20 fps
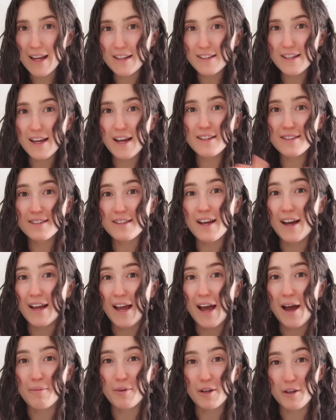And yes, I
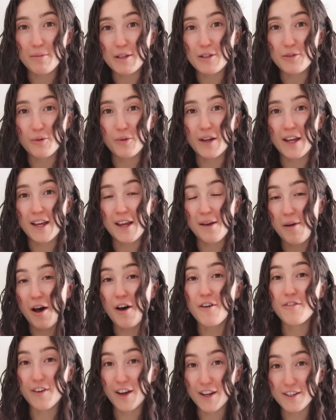am going to be talking
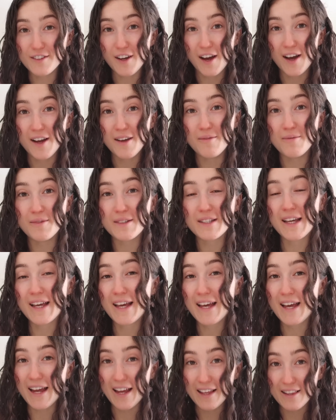about first times
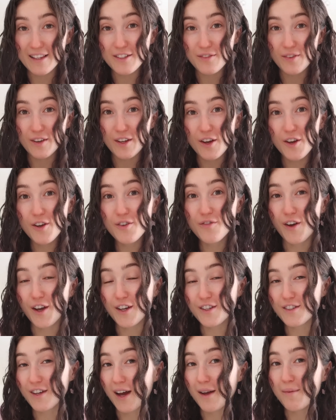in this video,
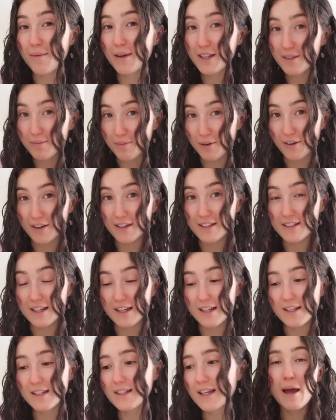first time
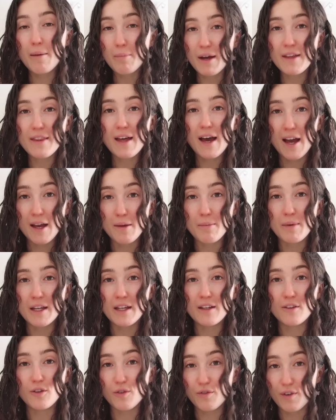experiences. And by that, I
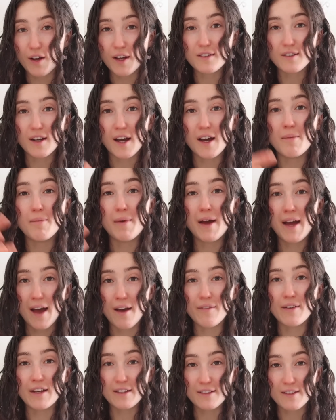mean your first time
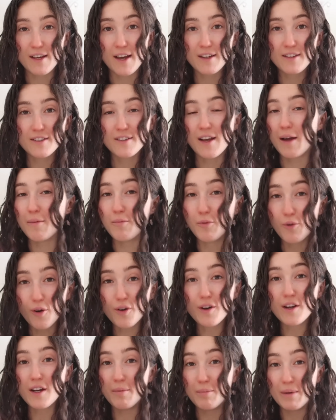having sex. I'm
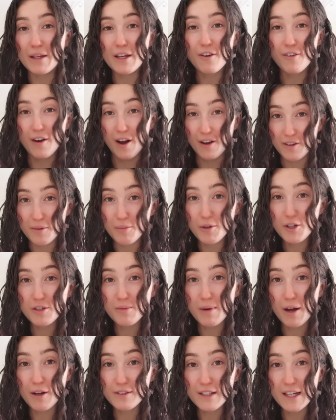not going to beat around the bush
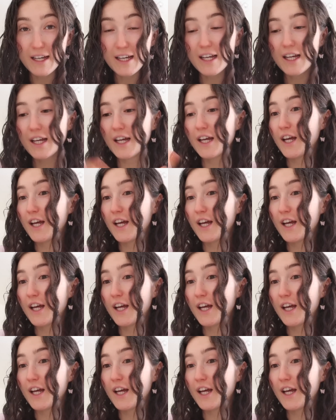about it.